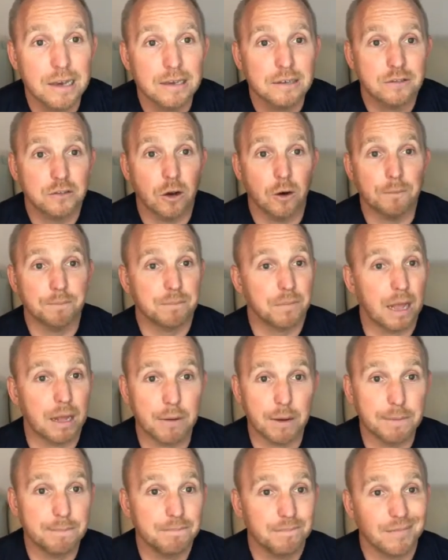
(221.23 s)
So
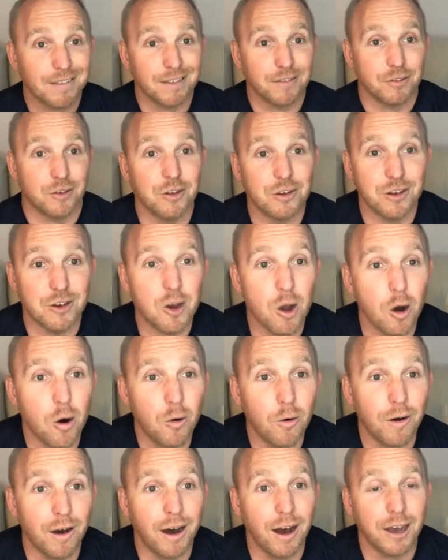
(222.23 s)
anyway, it's good to
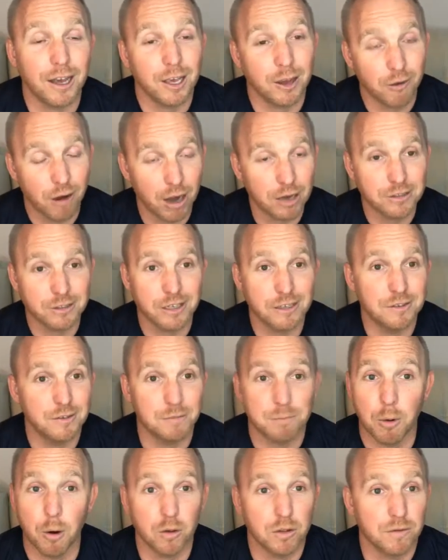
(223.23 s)
know.
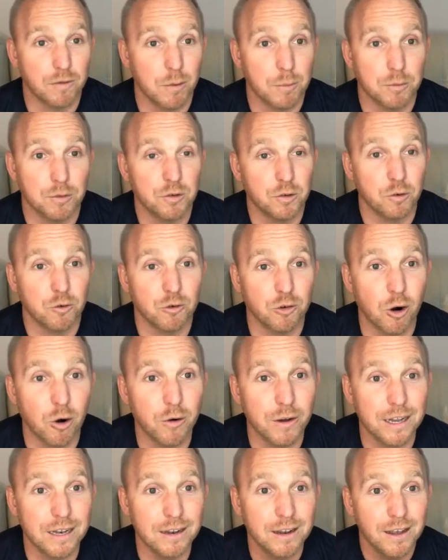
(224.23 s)
Congratulations. Both of them are still
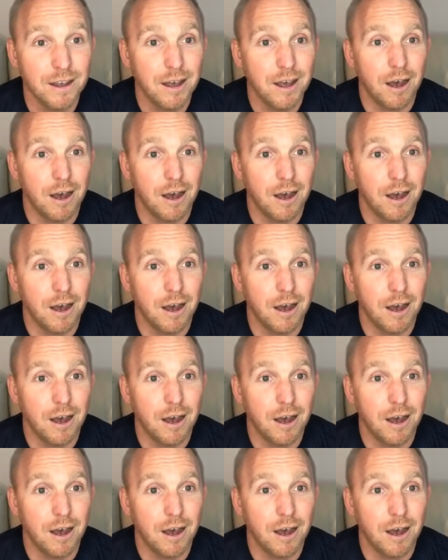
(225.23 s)
growing.